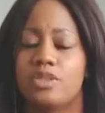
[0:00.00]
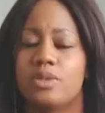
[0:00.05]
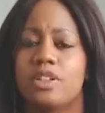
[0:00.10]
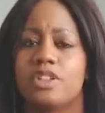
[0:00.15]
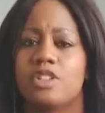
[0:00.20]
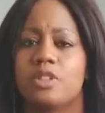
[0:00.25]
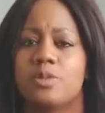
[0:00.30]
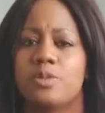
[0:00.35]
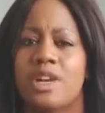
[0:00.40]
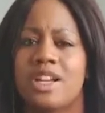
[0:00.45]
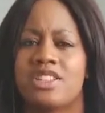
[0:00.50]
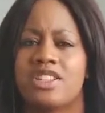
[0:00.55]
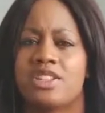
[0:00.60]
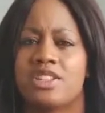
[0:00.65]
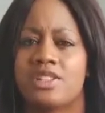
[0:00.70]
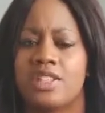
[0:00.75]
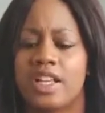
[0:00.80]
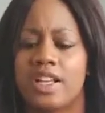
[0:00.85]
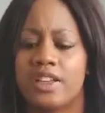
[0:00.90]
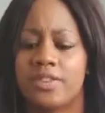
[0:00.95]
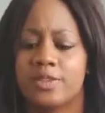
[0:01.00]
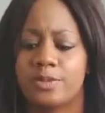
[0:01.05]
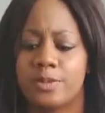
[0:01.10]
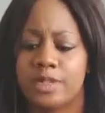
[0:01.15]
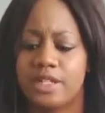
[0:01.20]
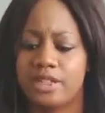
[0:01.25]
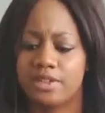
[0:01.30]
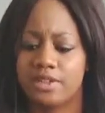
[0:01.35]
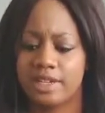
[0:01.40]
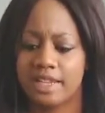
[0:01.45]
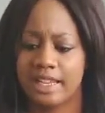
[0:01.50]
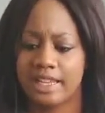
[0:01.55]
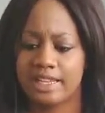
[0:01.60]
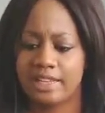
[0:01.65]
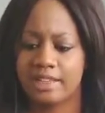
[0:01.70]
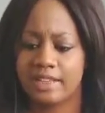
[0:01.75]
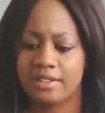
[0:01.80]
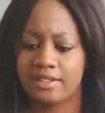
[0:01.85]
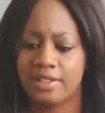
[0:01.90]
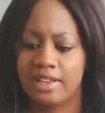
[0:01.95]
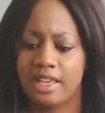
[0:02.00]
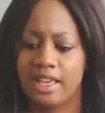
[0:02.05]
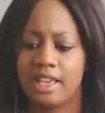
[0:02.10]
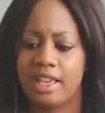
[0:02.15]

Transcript: to express ourselves, be creative,